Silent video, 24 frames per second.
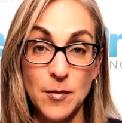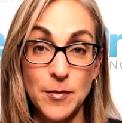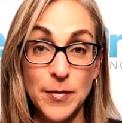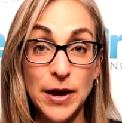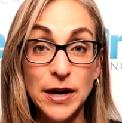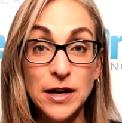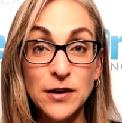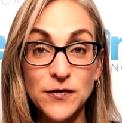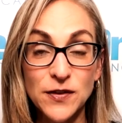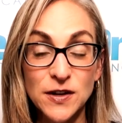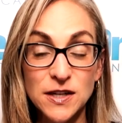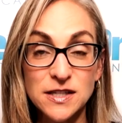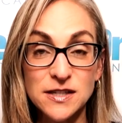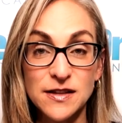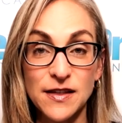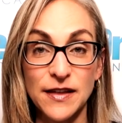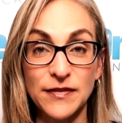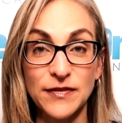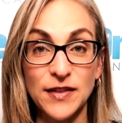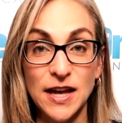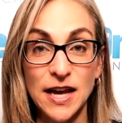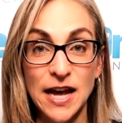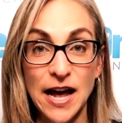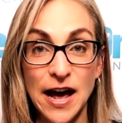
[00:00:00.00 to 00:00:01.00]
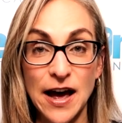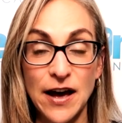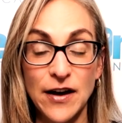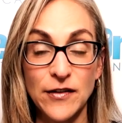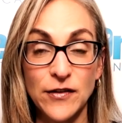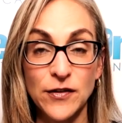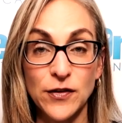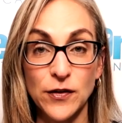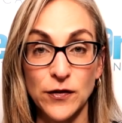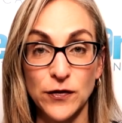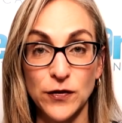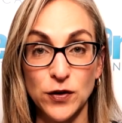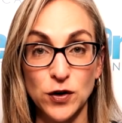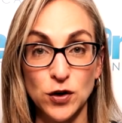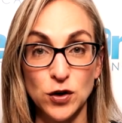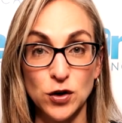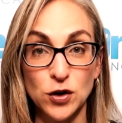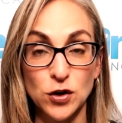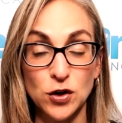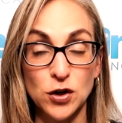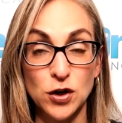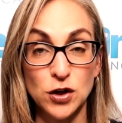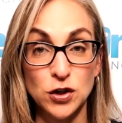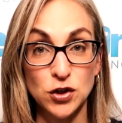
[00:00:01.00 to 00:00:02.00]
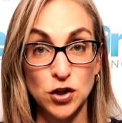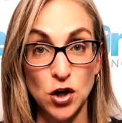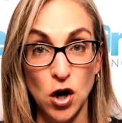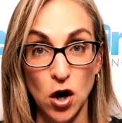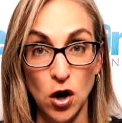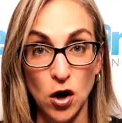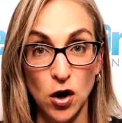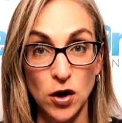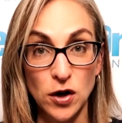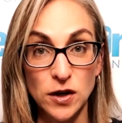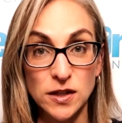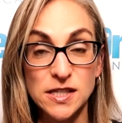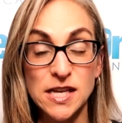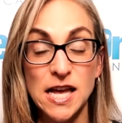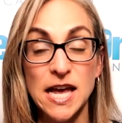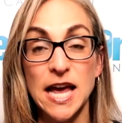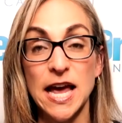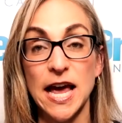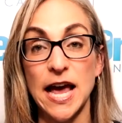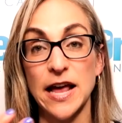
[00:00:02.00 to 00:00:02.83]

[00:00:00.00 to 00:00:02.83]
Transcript: benefits that they have for dogs.